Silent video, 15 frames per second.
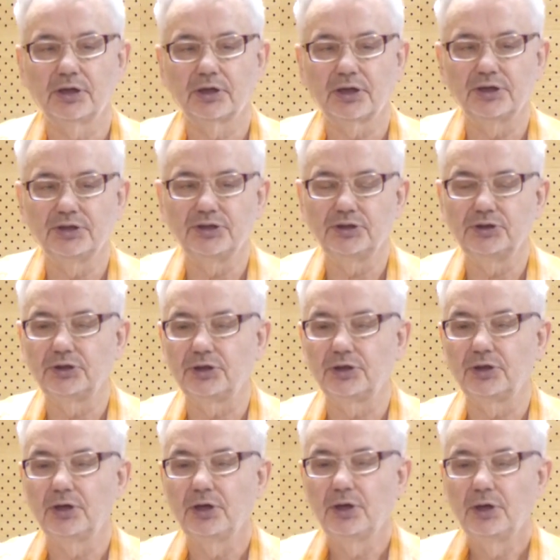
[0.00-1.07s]

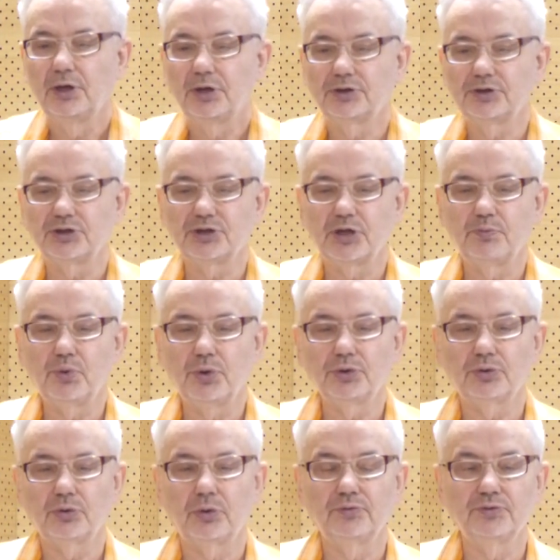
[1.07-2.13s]
considering the support
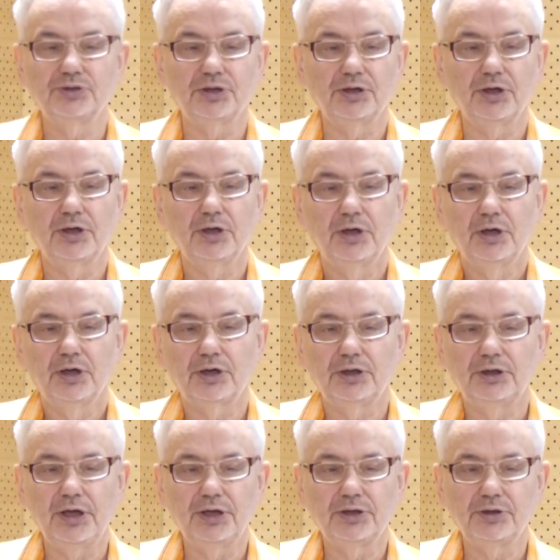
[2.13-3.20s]
of the
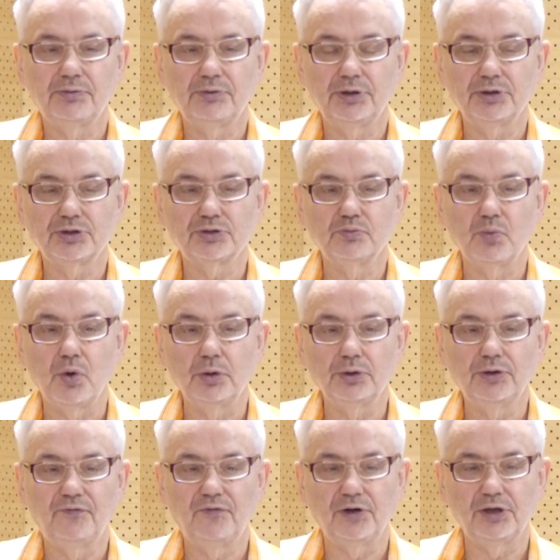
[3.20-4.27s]
relatively small
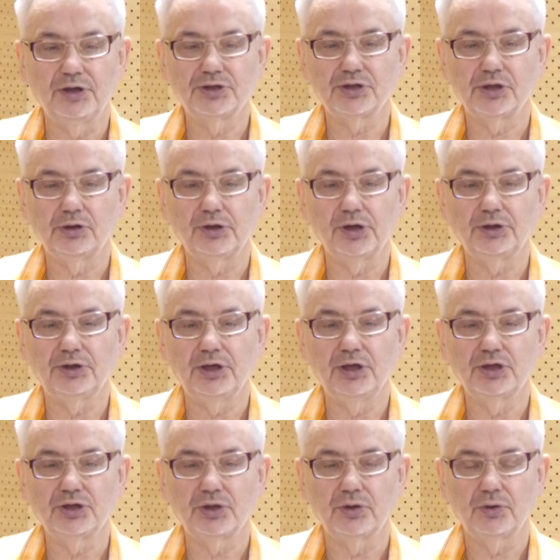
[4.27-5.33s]
differential
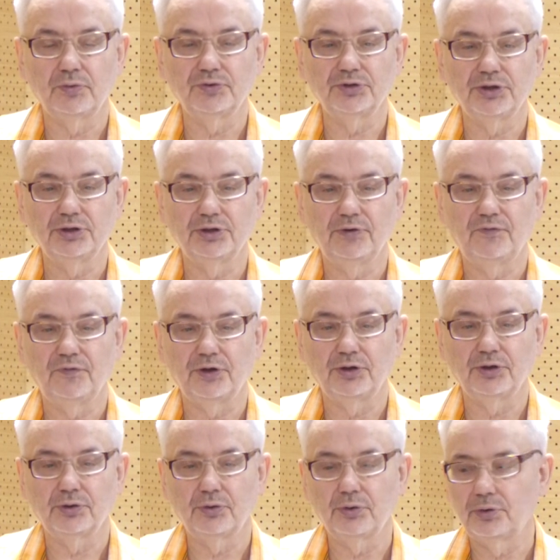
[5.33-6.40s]
rotation of the
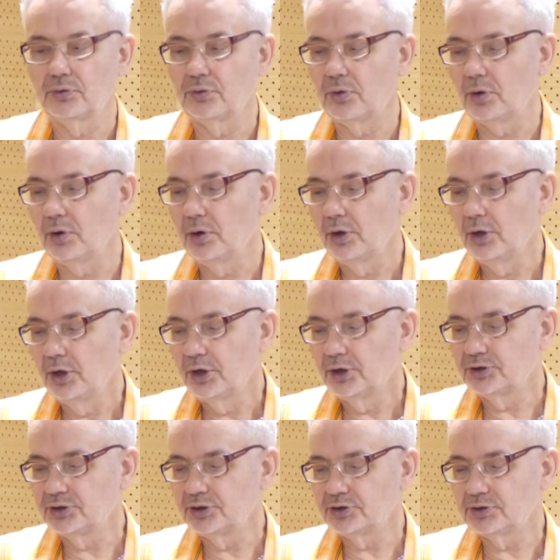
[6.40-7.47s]
different core,
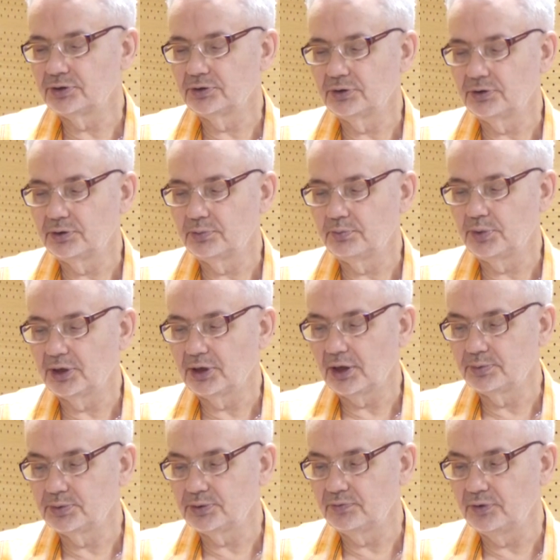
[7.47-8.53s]
this
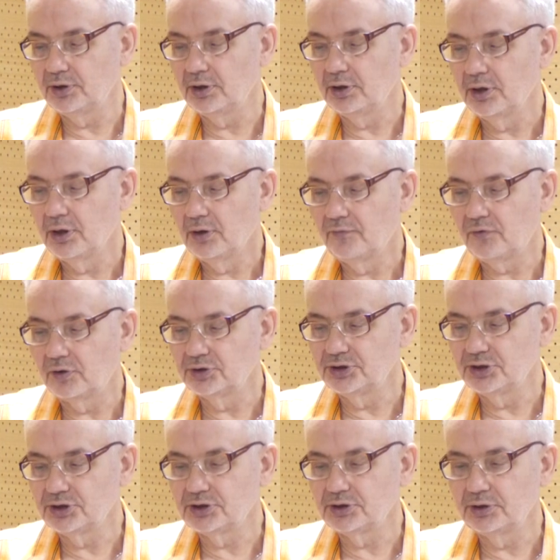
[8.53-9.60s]
perhaps we for
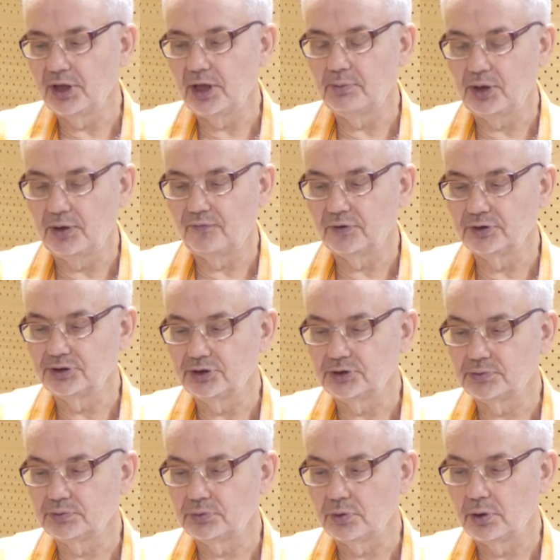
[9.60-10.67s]
this, namely for this
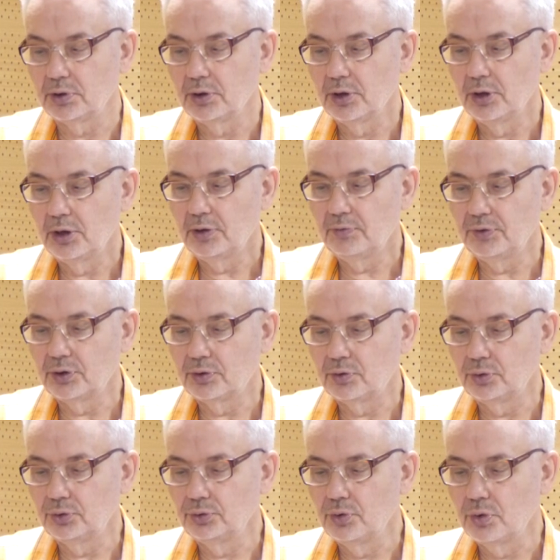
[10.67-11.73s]
flow, we
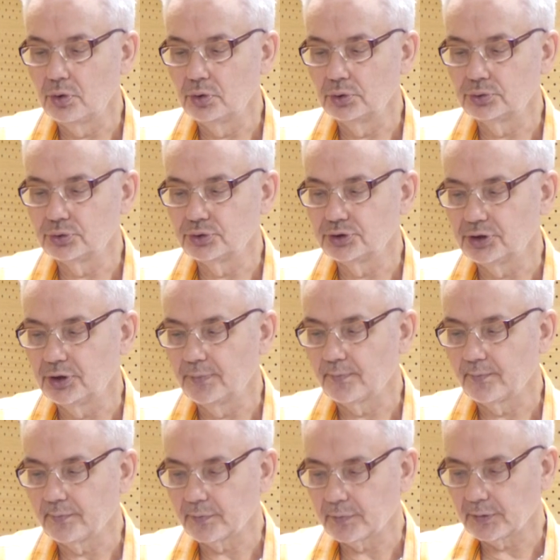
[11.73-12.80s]
could go to the
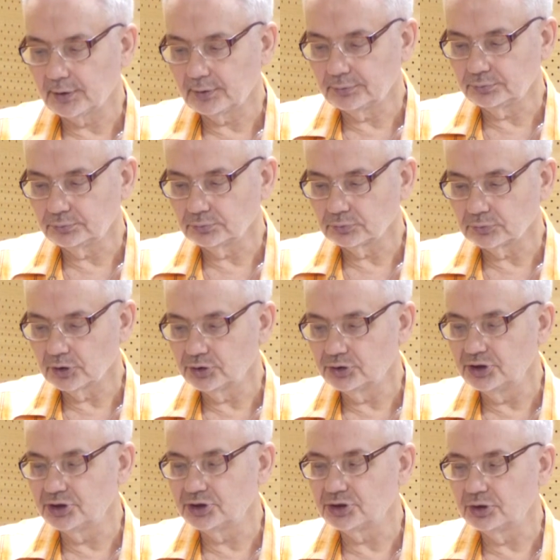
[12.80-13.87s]

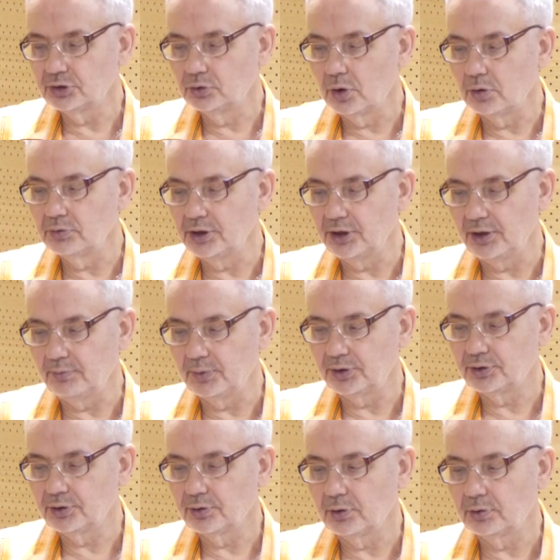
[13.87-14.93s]
this lower limit
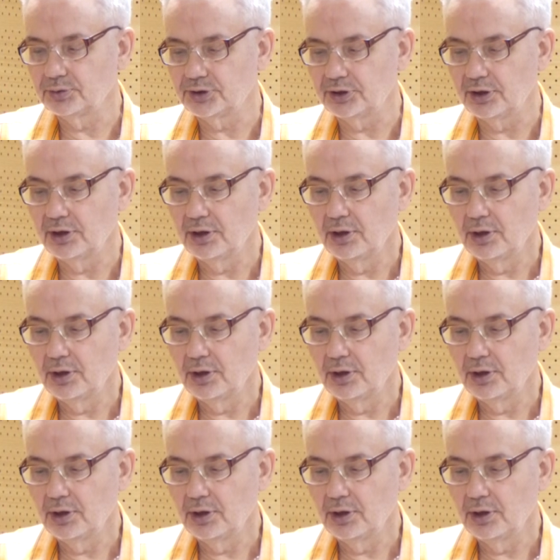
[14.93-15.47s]
of the